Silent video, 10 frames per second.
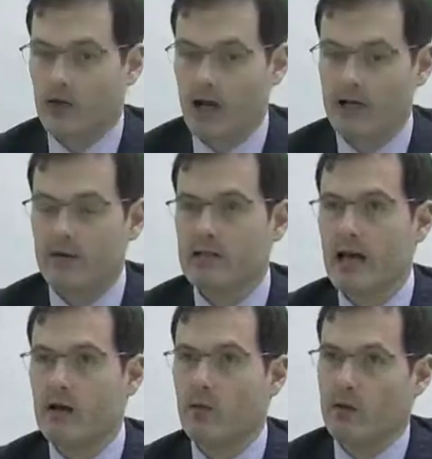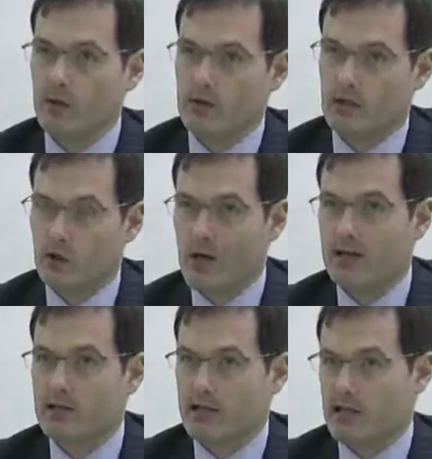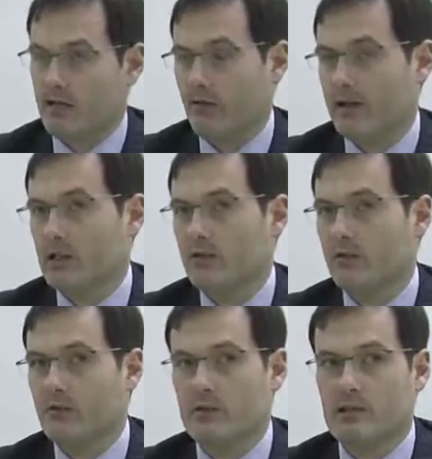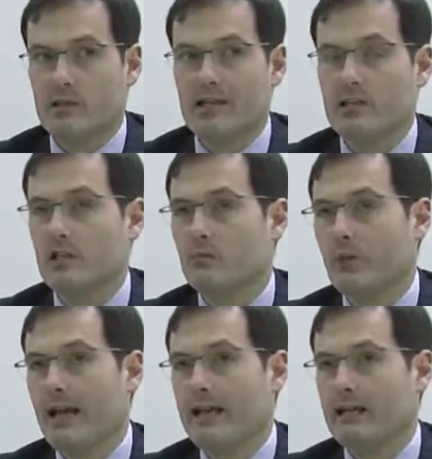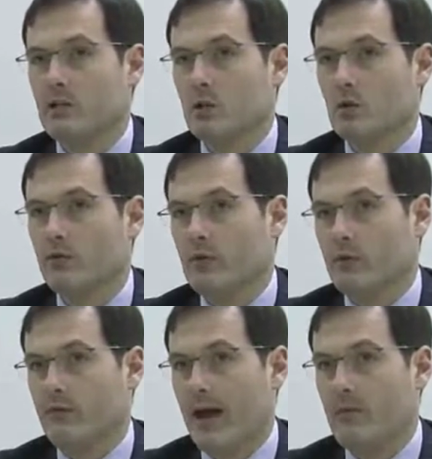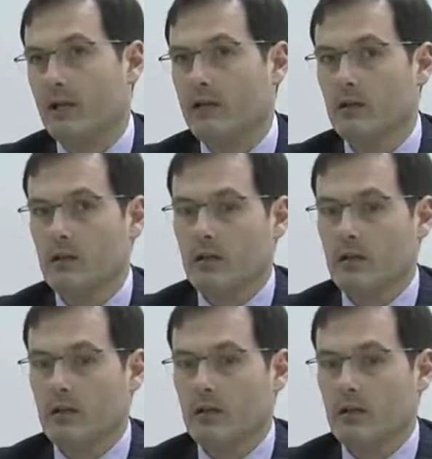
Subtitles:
The idea is, how can we use a trust as an effective succession planning tool for the family?